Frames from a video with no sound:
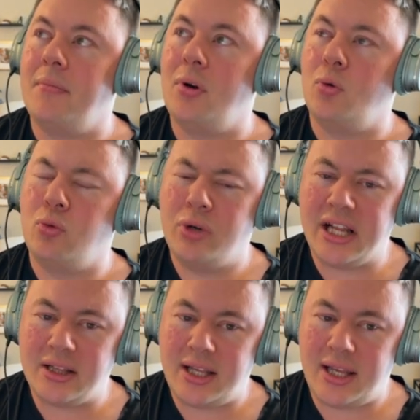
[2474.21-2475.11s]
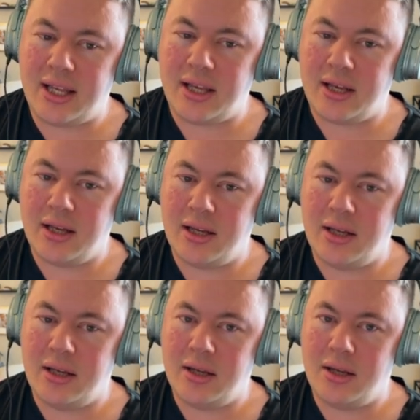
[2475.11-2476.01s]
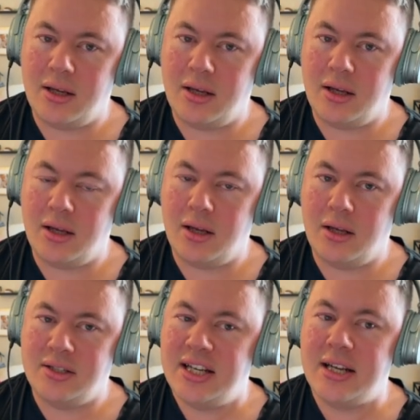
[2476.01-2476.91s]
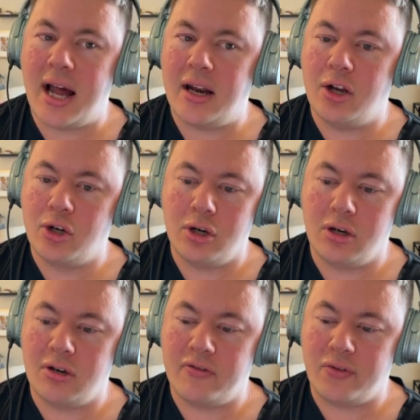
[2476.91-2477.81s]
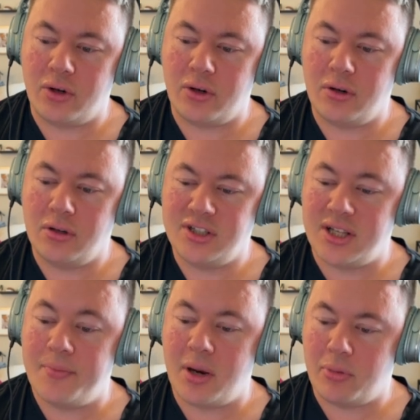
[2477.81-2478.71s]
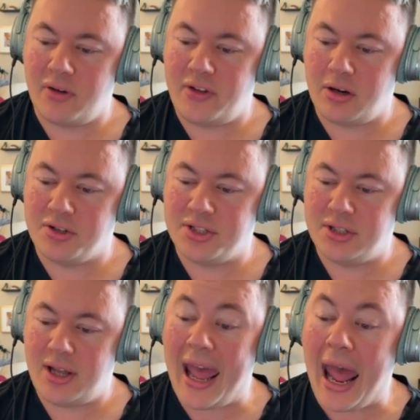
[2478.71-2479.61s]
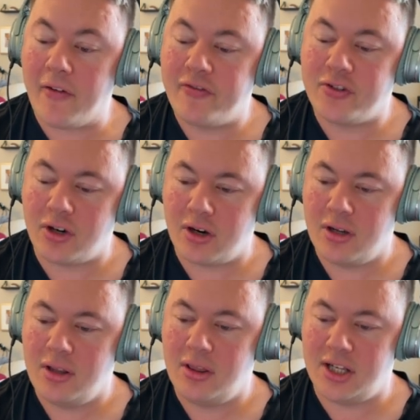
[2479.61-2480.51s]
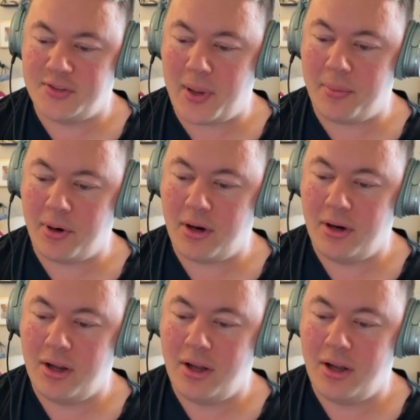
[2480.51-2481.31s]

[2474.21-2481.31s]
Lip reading: really did not occur for some number of years after this paper